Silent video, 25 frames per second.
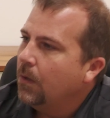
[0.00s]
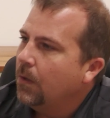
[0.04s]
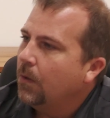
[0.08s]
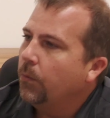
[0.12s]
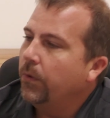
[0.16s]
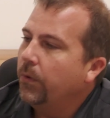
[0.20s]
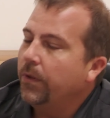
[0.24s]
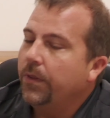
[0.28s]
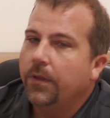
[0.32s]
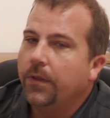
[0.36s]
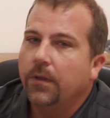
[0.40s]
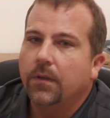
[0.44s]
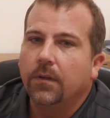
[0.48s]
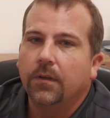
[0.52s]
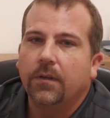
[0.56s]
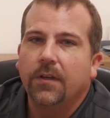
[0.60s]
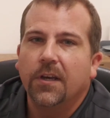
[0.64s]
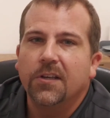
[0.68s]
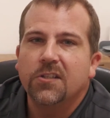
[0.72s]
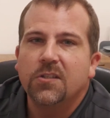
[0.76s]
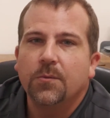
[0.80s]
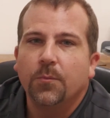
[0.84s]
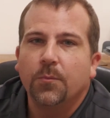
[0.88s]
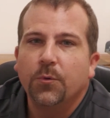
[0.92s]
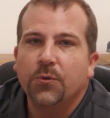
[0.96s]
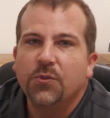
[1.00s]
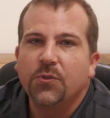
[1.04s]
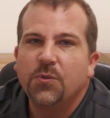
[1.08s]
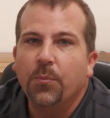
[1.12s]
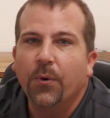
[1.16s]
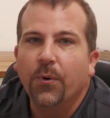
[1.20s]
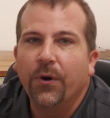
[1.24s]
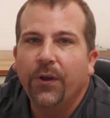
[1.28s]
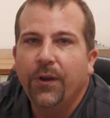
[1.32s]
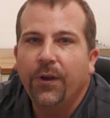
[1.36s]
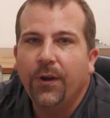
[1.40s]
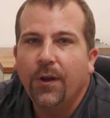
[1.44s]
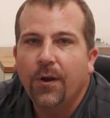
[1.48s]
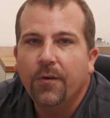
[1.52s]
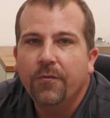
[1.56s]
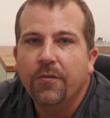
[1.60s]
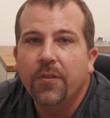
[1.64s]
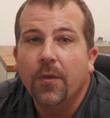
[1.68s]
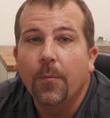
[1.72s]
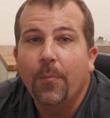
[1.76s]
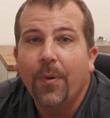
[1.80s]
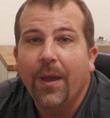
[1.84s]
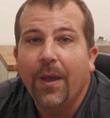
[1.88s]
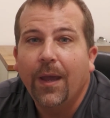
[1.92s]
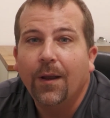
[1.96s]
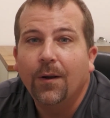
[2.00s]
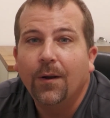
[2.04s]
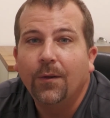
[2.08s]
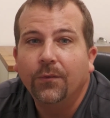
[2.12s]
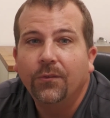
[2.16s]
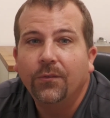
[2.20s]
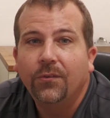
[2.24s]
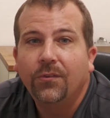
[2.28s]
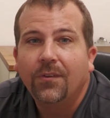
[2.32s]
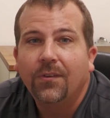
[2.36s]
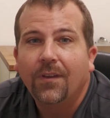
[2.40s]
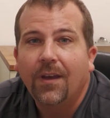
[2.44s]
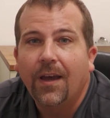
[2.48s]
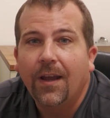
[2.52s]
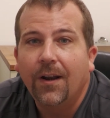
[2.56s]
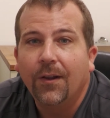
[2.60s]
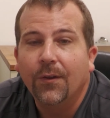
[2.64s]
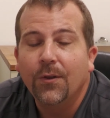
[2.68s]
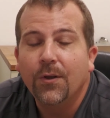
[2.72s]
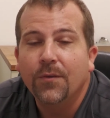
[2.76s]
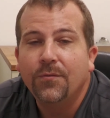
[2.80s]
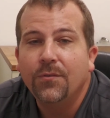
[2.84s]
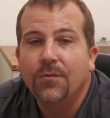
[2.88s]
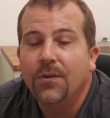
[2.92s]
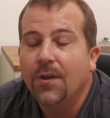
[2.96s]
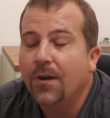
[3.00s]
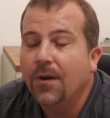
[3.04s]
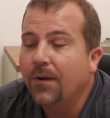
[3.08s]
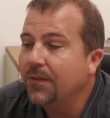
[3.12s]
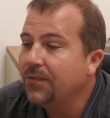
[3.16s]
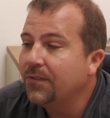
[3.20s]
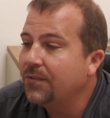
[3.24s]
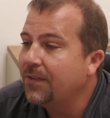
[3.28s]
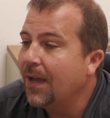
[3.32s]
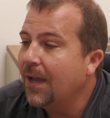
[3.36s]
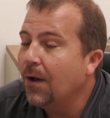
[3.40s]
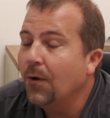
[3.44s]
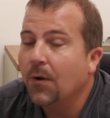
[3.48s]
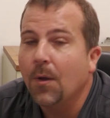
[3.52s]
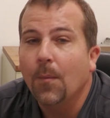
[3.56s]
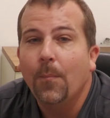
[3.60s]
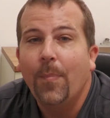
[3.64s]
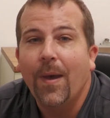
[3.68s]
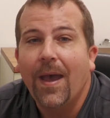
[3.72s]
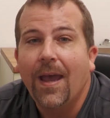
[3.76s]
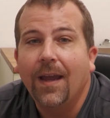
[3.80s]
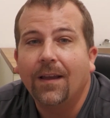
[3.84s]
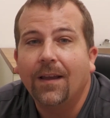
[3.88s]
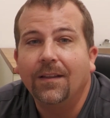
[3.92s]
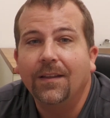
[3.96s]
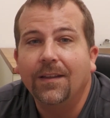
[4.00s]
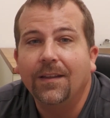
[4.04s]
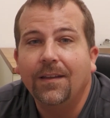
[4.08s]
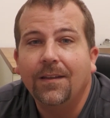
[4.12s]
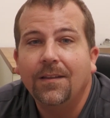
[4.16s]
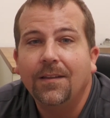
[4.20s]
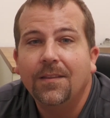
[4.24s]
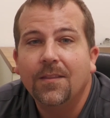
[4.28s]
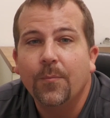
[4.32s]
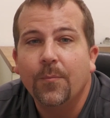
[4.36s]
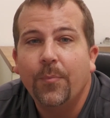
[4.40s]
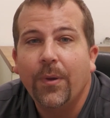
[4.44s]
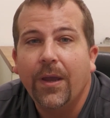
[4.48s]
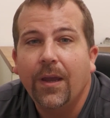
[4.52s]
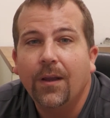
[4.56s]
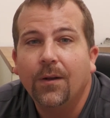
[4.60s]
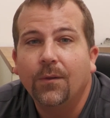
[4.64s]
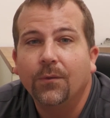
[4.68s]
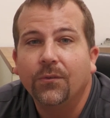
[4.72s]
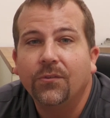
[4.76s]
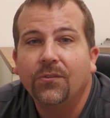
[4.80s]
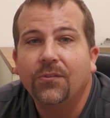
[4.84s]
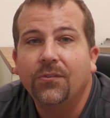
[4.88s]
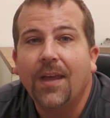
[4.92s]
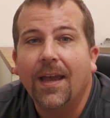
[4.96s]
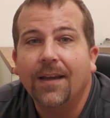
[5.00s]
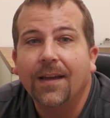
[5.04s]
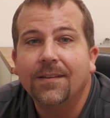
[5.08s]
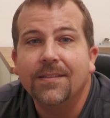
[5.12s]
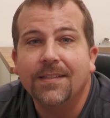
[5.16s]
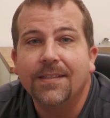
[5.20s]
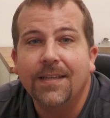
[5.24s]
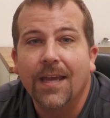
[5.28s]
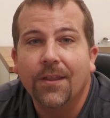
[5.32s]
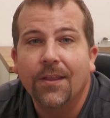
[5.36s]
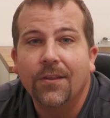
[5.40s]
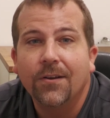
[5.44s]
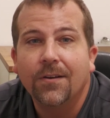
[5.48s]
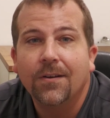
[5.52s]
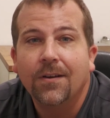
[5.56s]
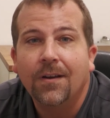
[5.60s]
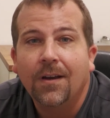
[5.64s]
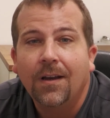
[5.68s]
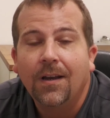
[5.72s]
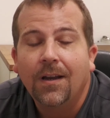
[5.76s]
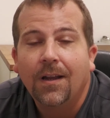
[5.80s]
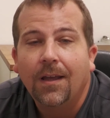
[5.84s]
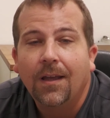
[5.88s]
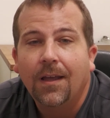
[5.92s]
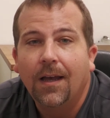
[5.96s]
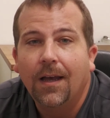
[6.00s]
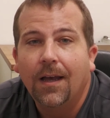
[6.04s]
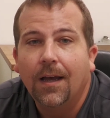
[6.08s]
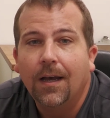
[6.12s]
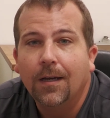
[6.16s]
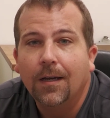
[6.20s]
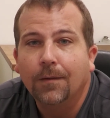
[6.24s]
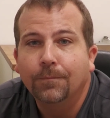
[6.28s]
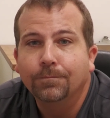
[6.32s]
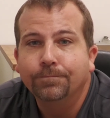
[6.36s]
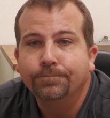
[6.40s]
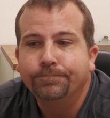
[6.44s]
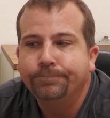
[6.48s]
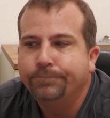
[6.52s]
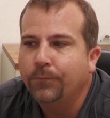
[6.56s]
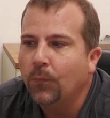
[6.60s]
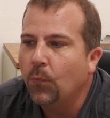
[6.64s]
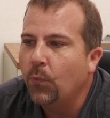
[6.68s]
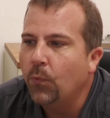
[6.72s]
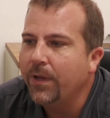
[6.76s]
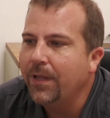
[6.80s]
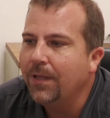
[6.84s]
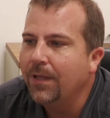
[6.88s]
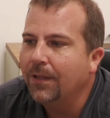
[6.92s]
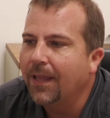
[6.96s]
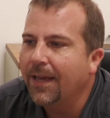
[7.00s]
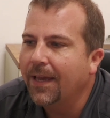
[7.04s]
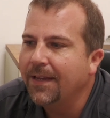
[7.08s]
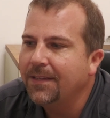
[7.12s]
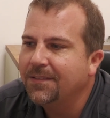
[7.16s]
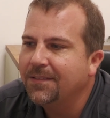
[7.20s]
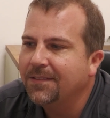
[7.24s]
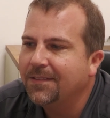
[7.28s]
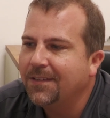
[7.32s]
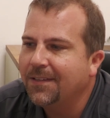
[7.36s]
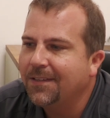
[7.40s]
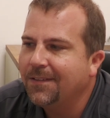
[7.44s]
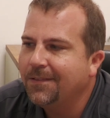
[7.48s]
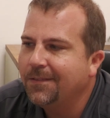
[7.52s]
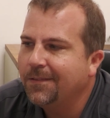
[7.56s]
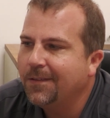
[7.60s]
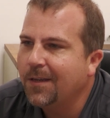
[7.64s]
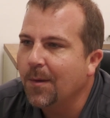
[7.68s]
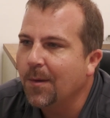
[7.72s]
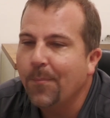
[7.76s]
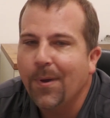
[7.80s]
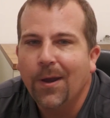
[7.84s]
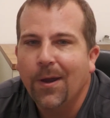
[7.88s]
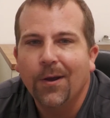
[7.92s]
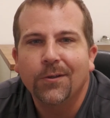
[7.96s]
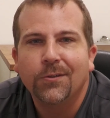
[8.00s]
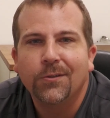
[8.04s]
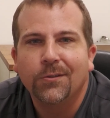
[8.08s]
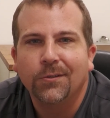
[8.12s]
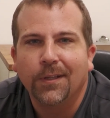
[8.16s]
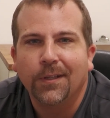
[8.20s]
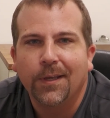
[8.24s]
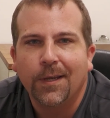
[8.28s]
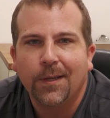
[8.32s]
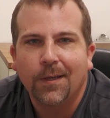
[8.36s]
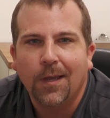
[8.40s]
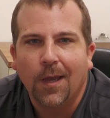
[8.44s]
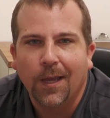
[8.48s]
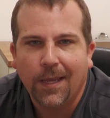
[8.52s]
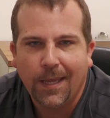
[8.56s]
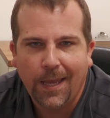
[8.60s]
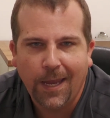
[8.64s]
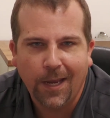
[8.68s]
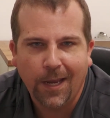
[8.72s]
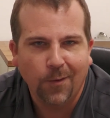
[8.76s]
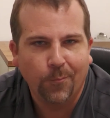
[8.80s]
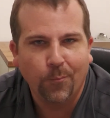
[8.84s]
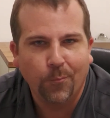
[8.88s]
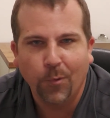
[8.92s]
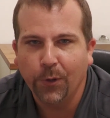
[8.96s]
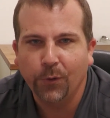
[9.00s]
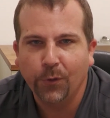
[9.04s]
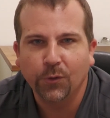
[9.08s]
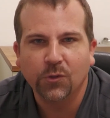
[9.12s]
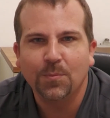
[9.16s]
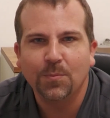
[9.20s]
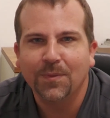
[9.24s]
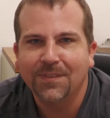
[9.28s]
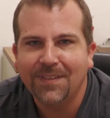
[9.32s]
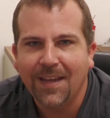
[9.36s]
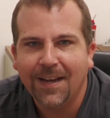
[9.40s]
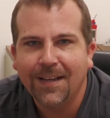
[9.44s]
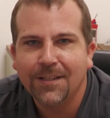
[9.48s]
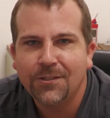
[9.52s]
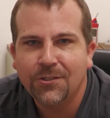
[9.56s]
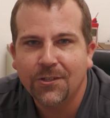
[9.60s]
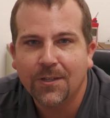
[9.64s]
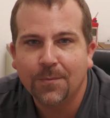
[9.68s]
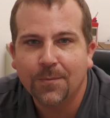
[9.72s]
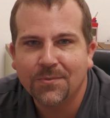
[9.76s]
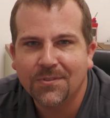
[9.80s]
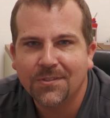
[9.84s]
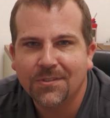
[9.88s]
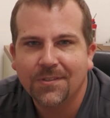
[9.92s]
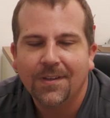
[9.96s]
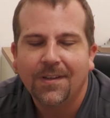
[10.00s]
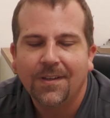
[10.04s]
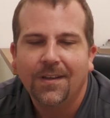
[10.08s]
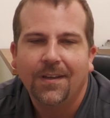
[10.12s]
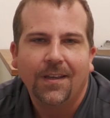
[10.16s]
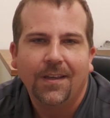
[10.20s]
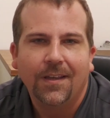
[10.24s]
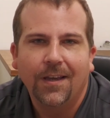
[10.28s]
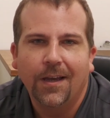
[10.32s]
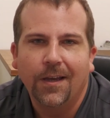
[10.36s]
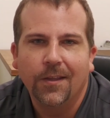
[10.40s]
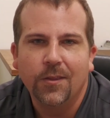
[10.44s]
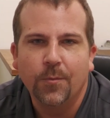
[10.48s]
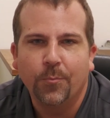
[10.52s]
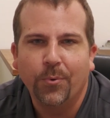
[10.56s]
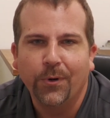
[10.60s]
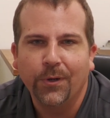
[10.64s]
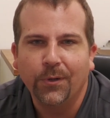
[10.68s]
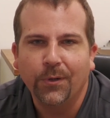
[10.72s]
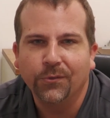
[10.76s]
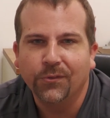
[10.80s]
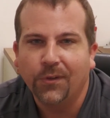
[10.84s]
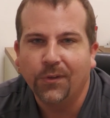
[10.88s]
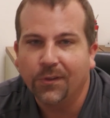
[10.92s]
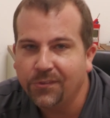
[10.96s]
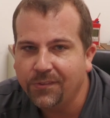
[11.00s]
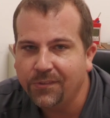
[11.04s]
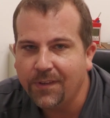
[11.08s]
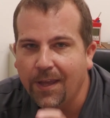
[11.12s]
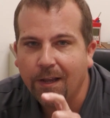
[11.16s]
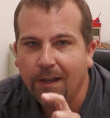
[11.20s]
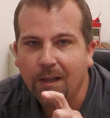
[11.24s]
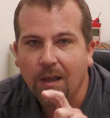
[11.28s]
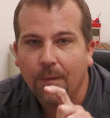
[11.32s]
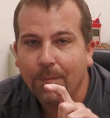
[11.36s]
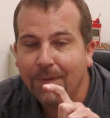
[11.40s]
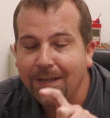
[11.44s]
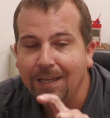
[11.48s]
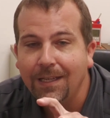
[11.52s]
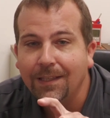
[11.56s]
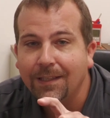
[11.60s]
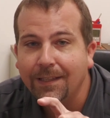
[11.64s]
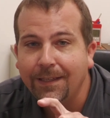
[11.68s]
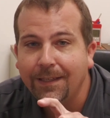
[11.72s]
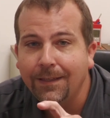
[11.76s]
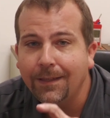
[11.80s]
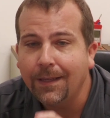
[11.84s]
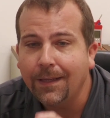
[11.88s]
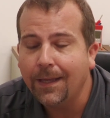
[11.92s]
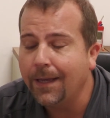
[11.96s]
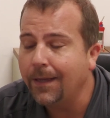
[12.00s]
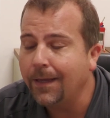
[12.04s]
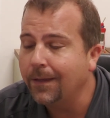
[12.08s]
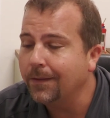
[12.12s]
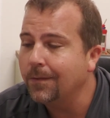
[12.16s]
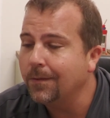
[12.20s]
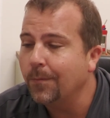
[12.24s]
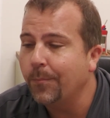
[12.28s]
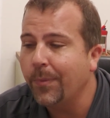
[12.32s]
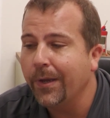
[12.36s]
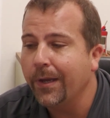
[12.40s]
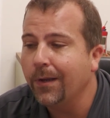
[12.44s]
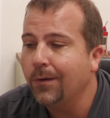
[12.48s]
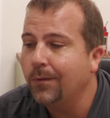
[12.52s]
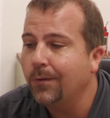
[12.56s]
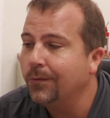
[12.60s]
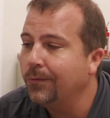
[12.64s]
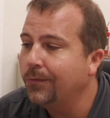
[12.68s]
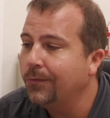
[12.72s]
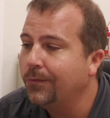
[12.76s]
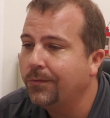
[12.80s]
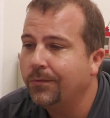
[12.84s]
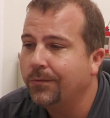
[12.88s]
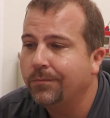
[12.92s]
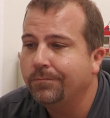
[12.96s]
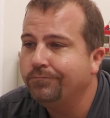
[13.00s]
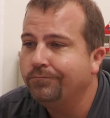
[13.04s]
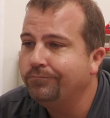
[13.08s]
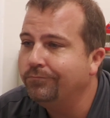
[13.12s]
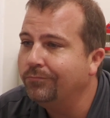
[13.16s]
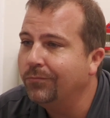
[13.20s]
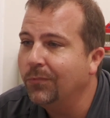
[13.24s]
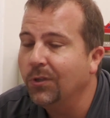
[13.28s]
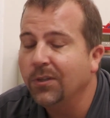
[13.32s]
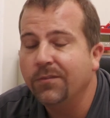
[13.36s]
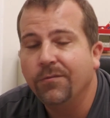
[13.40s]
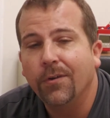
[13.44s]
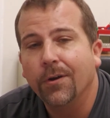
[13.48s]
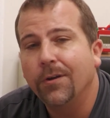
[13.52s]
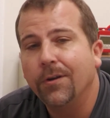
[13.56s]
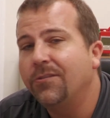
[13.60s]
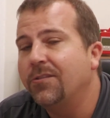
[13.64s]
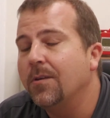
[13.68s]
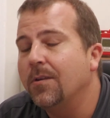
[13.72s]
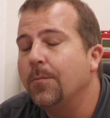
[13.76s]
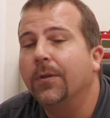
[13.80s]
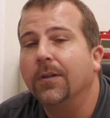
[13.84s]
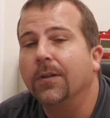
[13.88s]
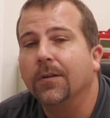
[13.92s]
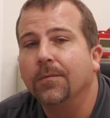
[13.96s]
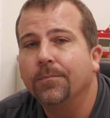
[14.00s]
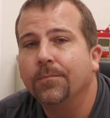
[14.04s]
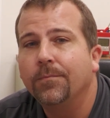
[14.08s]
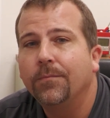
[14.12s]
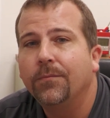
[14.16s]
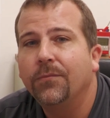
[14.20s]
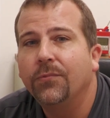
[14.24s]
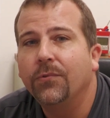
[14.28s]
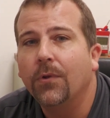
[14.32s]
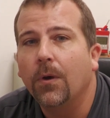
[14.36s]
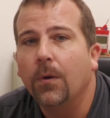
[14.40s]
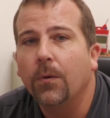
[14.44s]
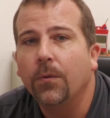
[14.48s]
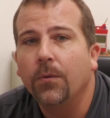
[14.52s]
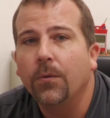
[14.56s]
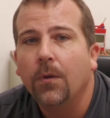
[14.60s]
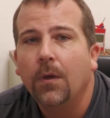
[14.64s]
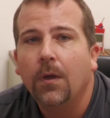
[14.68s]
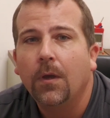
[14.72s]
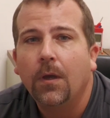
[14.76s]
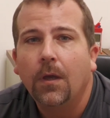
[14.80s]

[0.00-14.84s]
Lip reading: When the customer was bringing over the panels, I don't know if you noticed how compactly the panels stack together. We like to compare it to like a can of Pringles potato chips. The Pringles all stack up neatly and the panels look very similar. So